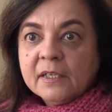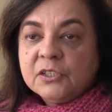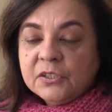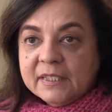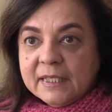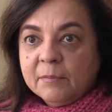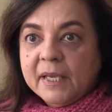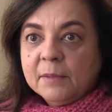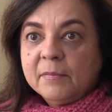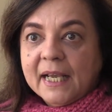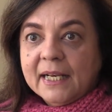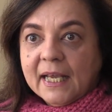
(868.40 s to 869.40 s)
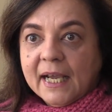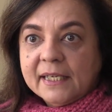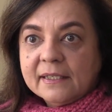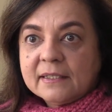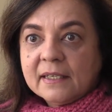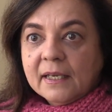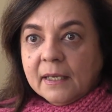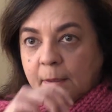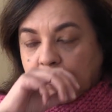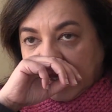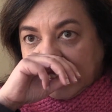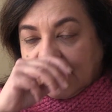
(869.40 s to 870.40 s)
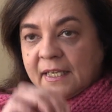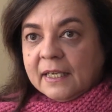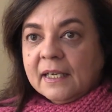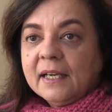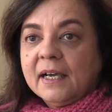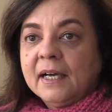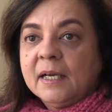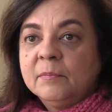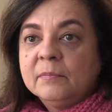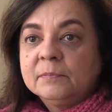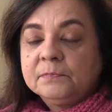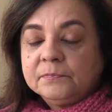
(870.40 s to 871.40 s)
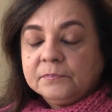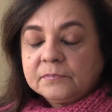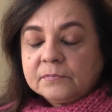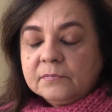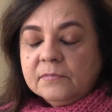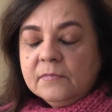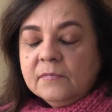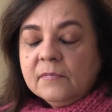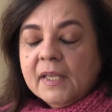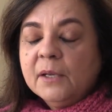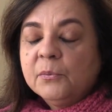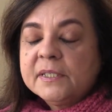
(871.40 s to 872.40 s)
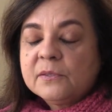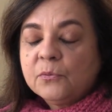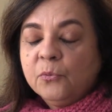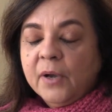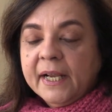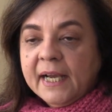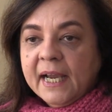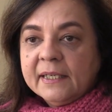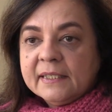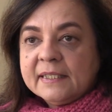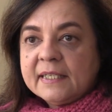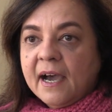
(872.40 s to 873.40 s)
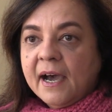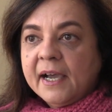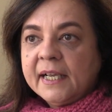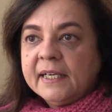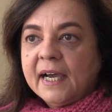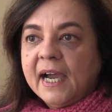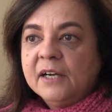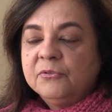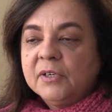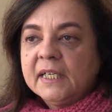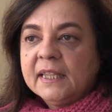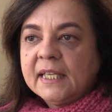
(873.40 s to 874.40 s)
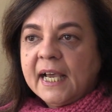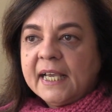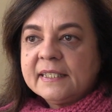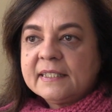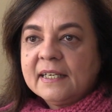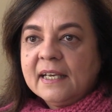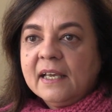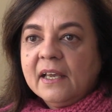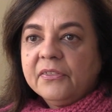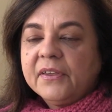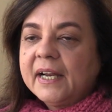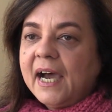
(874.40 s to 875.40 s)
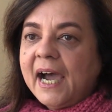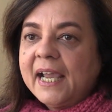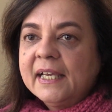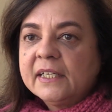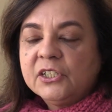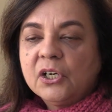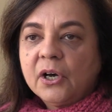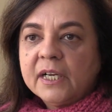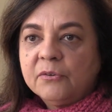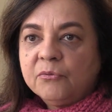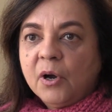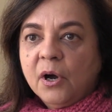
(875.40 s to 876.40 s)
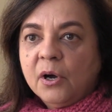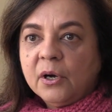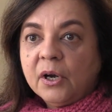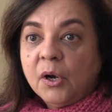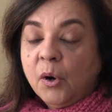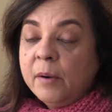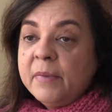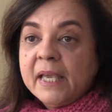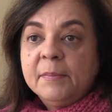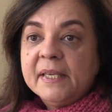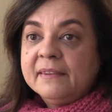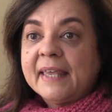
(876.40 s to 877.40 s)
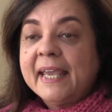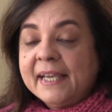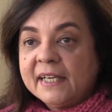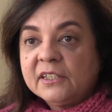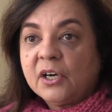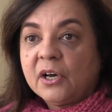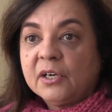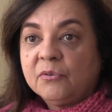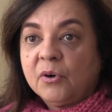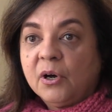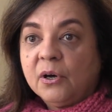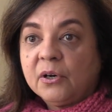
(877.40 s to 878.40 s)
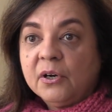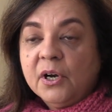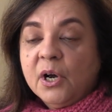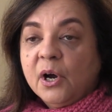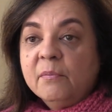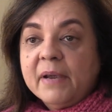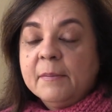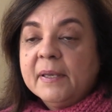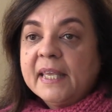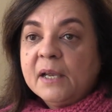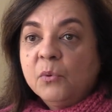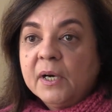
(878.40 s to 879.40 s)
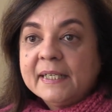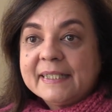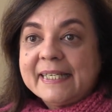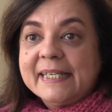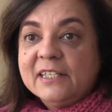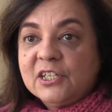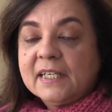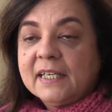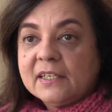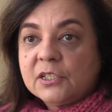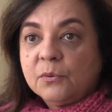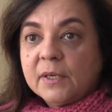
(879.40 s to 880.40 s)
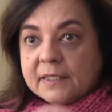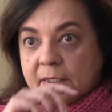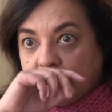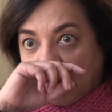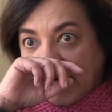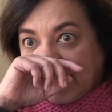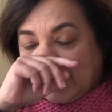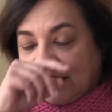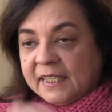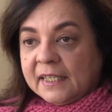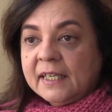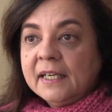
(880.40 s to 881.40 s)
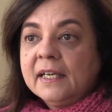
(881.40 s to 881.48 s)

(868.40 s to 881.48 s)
to dimming my light. But um, it was when I died, I realized that I had got it wrong, or maybe they had got it wrong, or maybe they weren't teaching it to us correctly